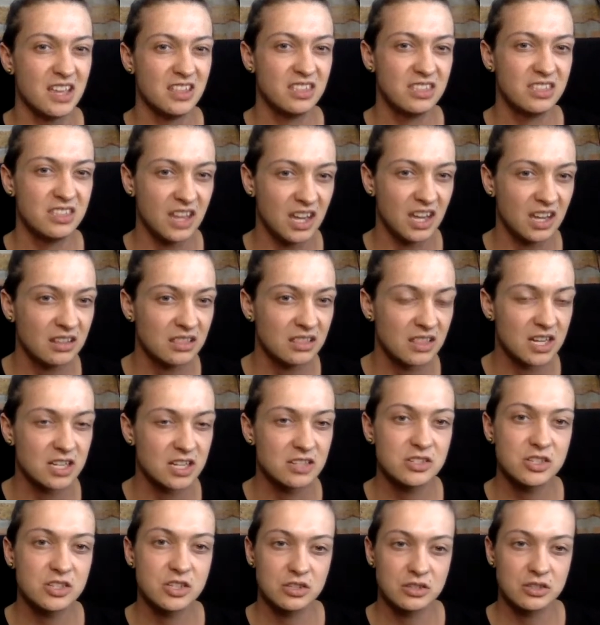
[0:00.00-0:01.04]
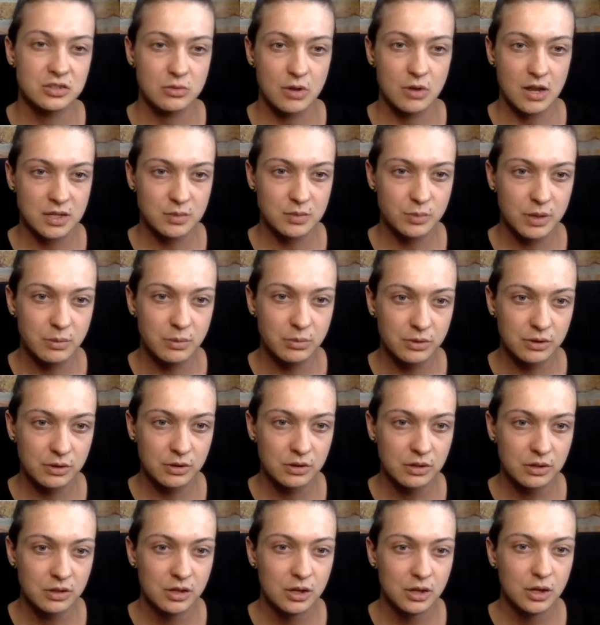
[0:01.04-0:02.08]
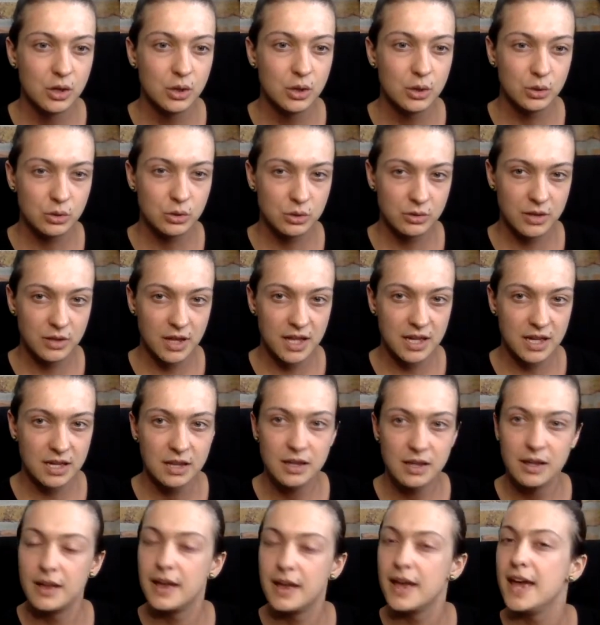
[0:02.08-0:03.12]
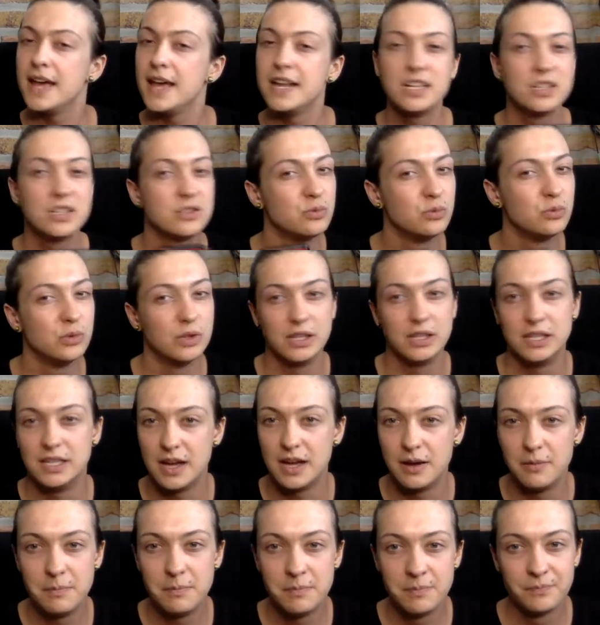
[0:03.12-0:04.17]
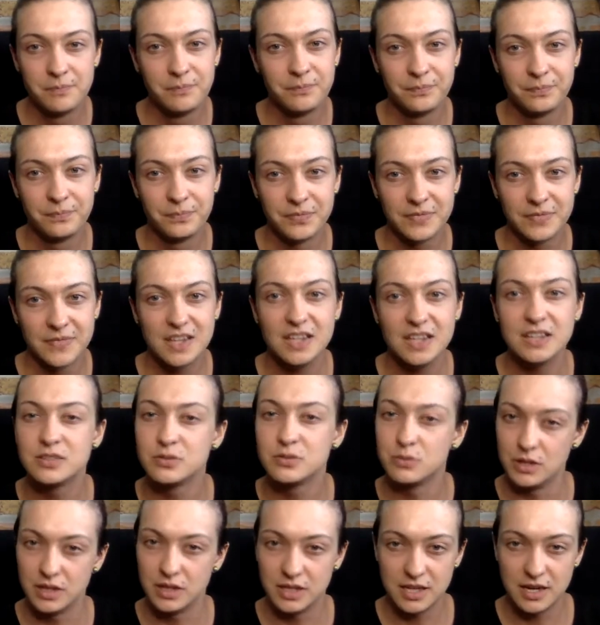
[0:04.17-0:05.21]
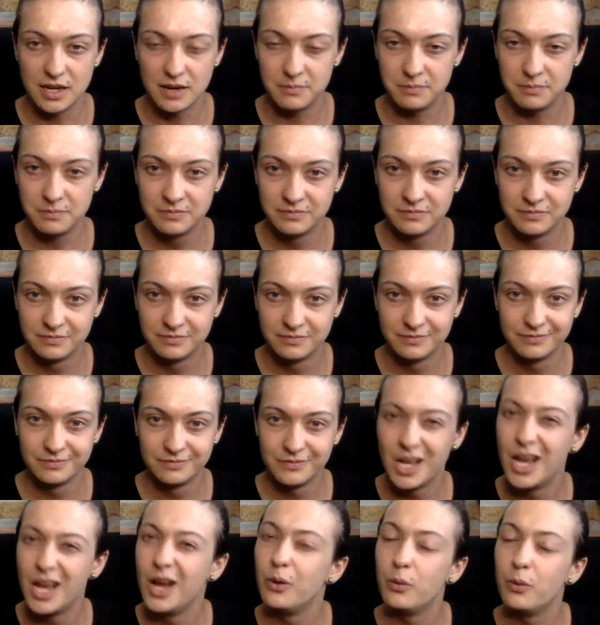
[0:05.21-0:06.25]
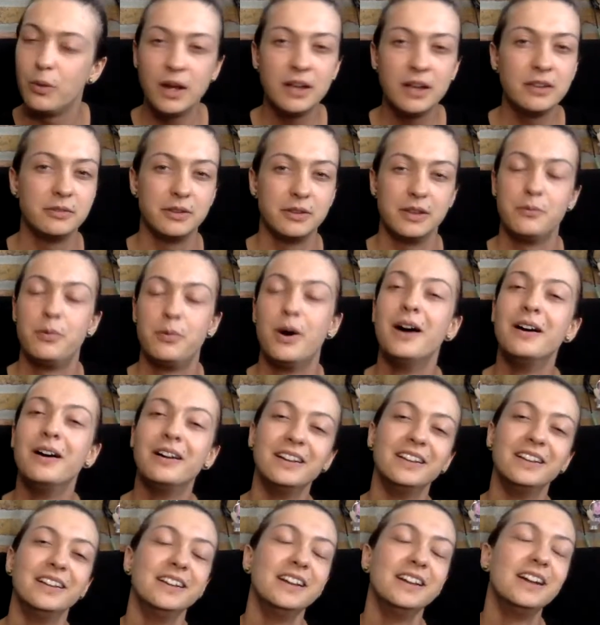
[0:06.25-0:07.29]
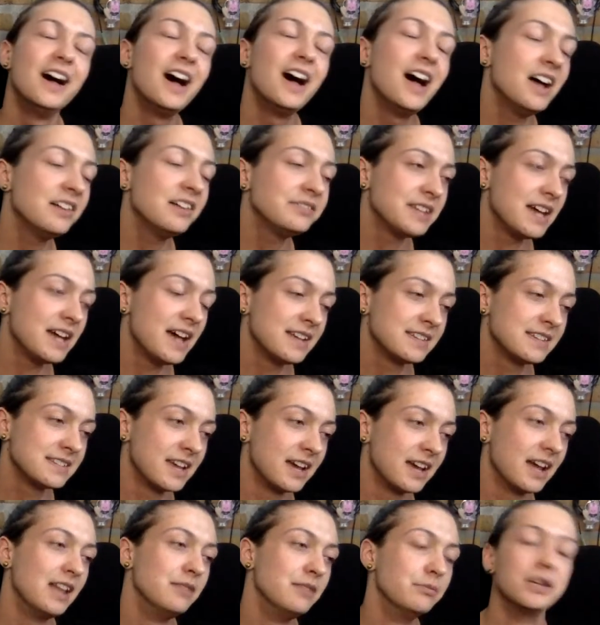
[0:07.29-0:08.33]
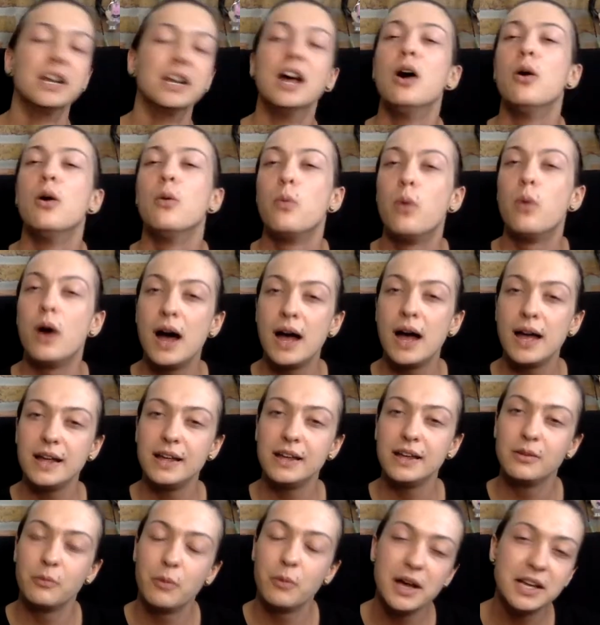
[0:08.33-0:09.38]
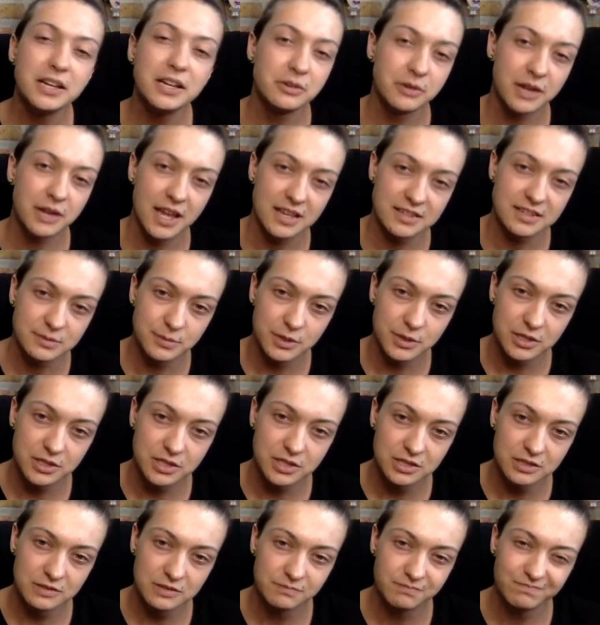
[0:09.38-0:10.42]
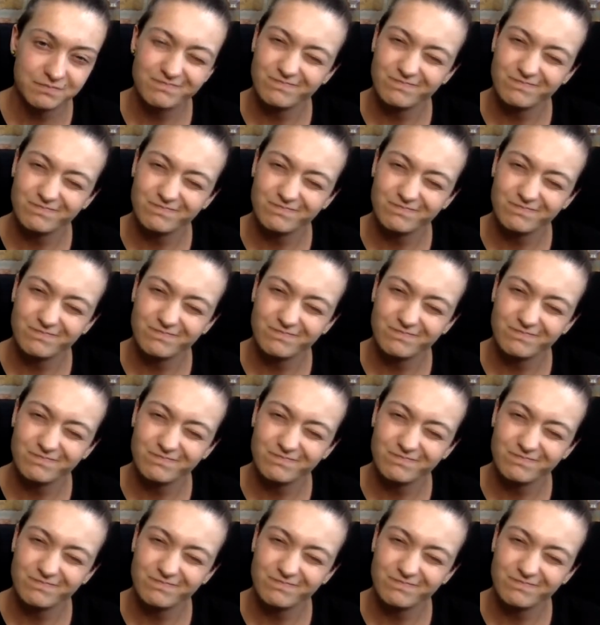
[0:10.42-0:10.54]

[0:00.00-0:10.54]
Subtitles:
they think that it's just trans people who do that, and it's really dumb. It's really dumb. Why you? I have to ask again, but why do you care so much?